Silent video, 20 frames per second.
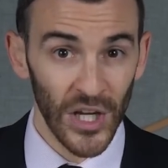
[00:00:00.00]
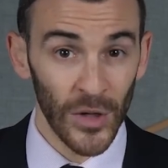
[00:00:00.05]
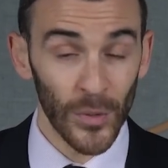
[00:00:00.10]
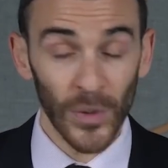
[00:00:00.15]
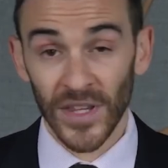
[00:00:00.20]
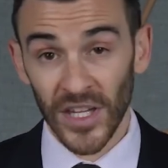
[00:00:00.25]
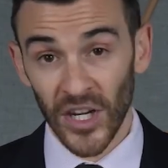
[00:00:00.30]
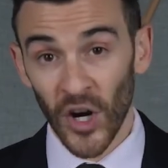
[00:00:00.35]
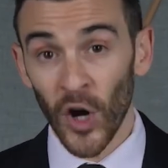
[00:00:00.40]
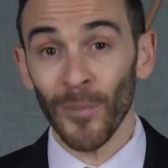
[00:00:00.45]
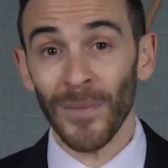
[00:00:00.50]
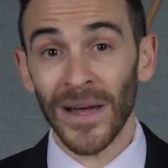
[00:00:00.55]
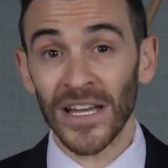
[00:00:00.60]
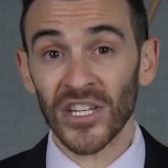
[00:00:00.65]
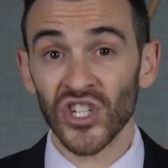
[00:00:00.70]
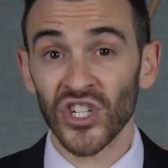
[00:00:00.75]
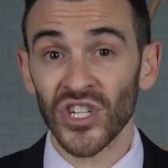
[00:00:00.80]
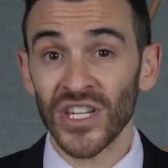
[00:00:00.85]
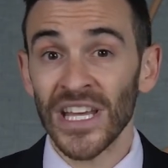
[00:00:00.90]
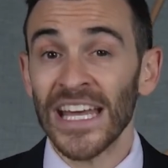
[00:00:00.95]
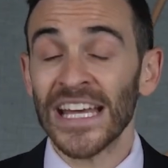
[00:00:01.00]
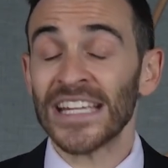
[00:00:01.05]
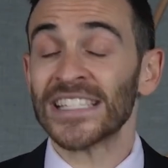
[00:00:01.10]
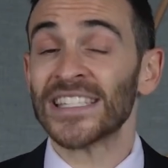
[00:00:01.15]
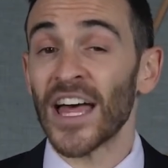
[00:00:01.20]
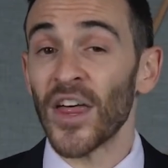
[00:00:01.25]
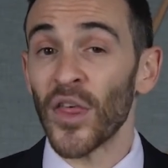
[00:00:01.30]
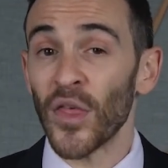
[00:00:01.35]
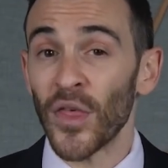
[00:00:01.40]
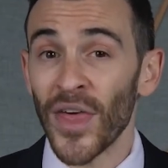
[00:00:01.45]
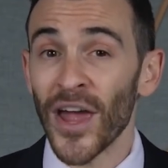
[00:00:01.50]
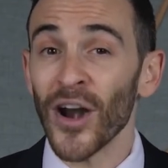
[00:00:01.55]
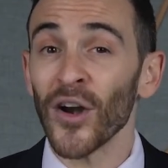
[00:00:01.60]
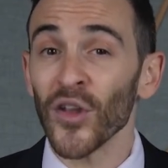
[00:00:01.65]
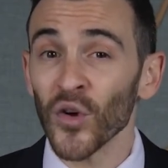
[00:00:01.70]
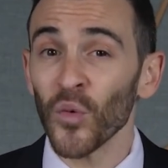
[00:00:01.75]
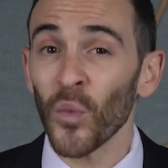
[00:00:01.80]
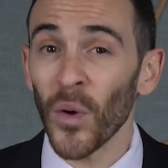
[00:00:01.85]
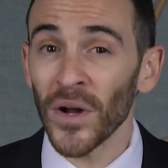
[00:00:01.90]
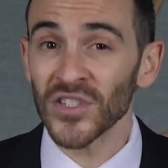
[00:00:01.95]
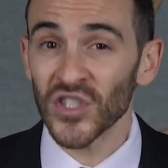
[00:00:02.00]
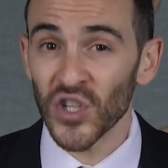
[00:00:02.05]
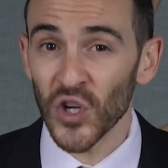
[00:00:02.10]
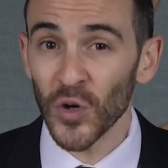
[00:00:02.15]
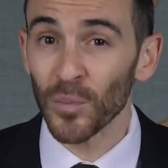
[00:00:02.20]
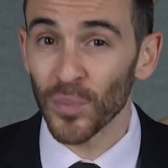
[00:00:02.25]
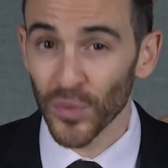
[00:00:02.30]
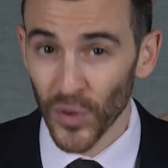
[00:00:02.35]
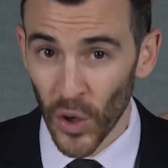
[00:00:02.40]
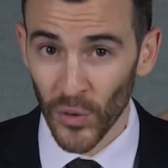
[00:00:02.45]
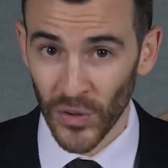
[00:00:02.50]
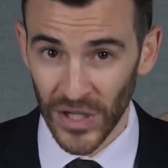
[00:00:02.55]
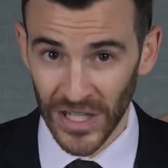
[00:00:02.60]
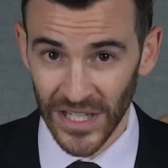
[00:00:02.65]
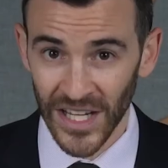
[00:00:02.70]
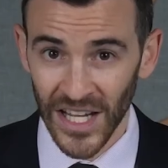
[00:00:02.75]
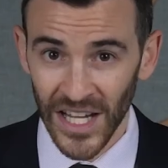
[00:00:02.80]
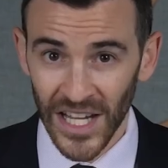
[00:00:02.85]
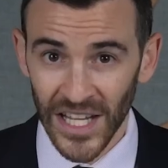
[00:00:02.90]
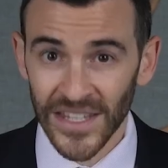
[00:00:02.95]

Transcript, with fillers: What they don't mention is that they're the ones who broke it.